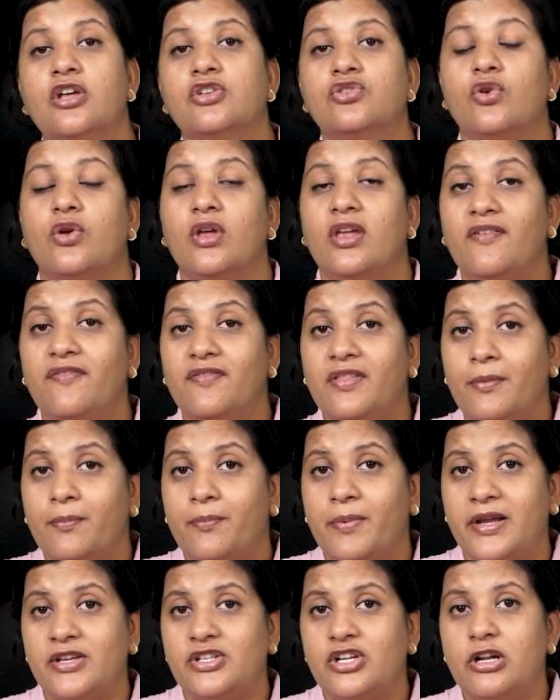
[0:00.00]
So if the
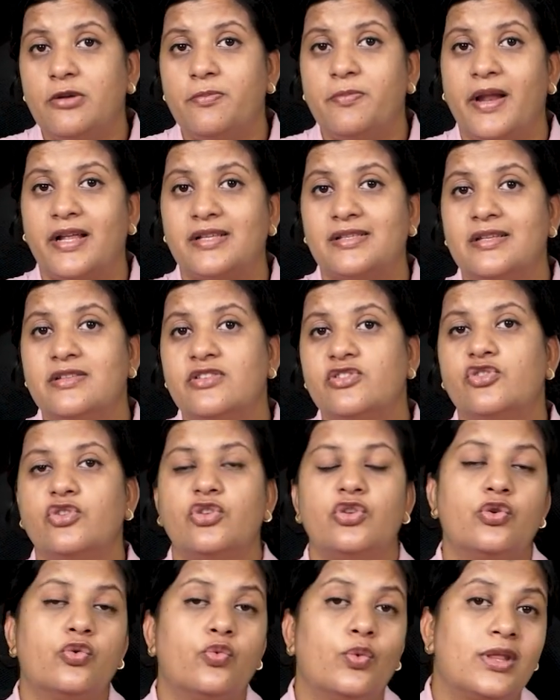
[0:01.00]
patient presents to
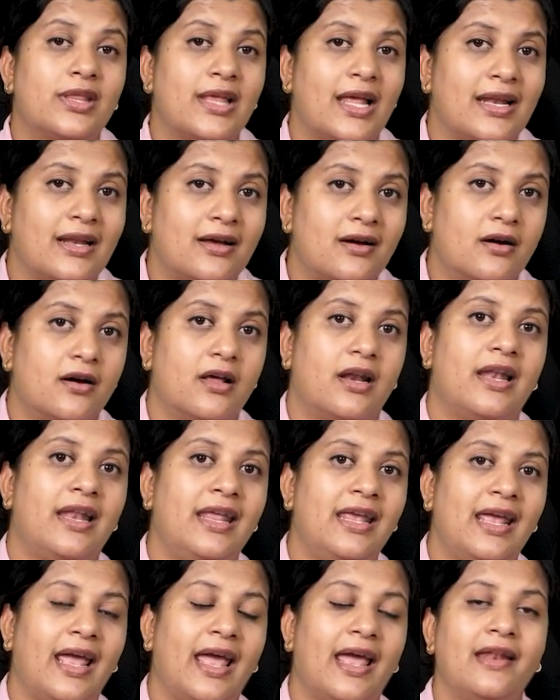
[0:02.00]
you with an
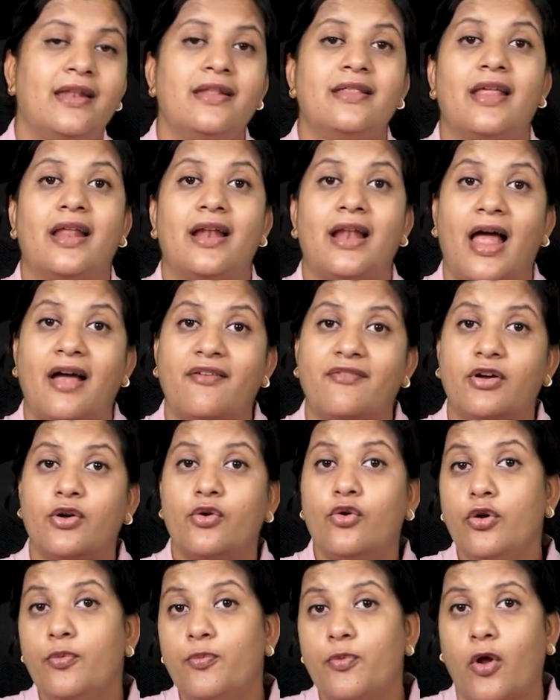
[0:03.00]
early end, they'll have a
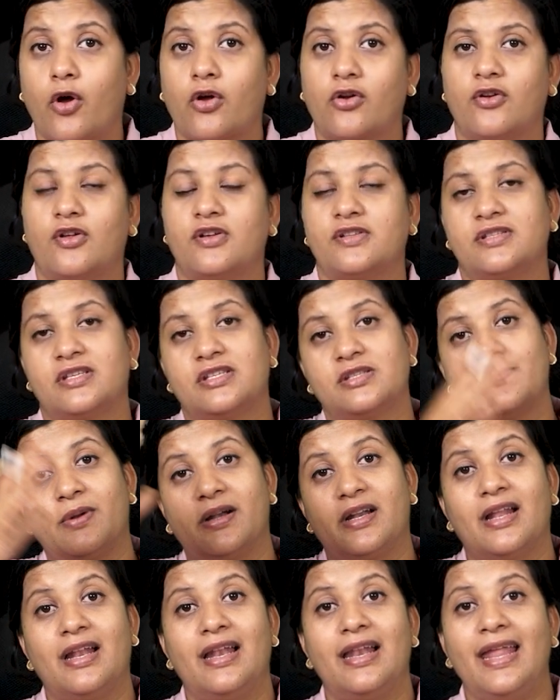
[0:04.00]
good prognosis,
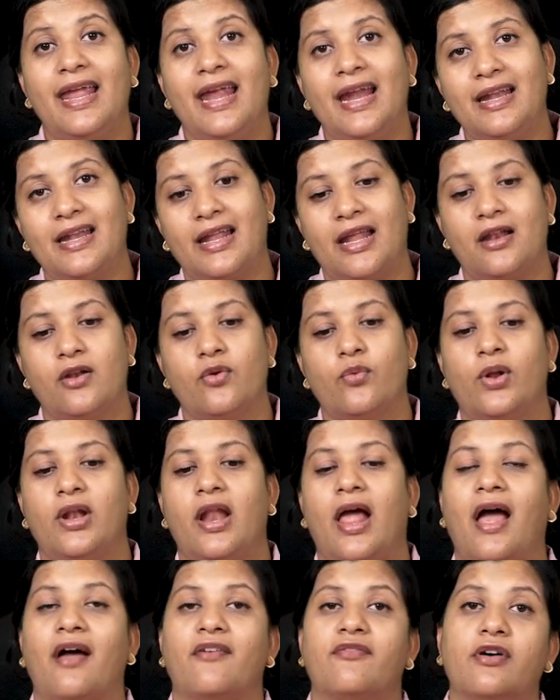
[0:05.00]
but a late end
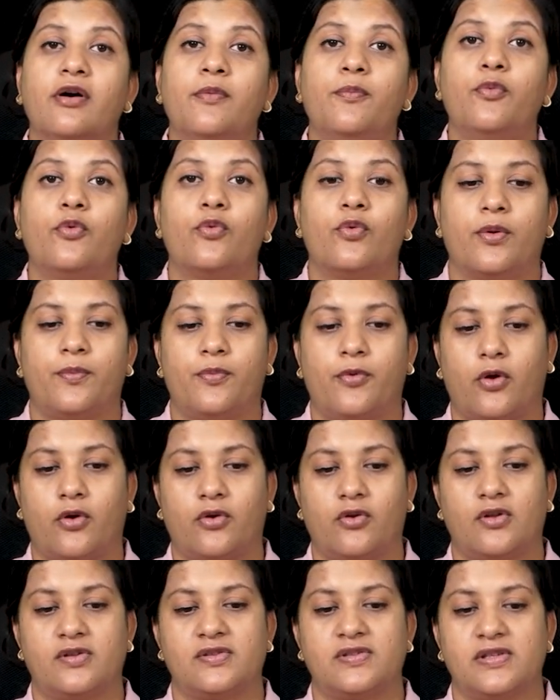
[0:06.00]
will have a poor
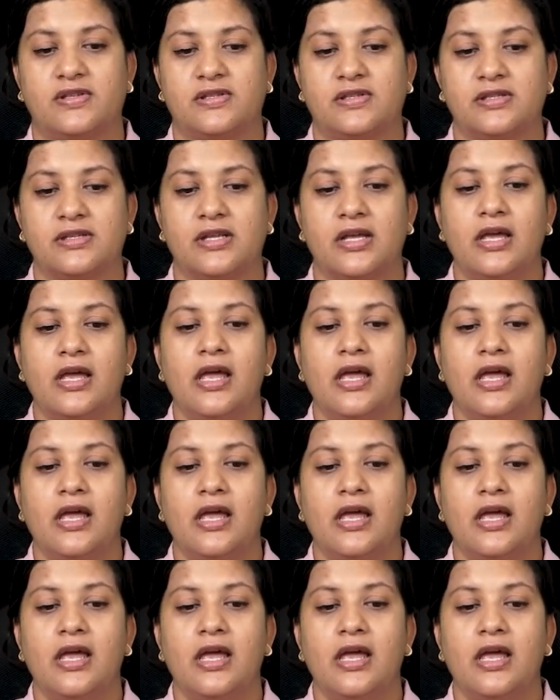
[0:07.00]
prognosis.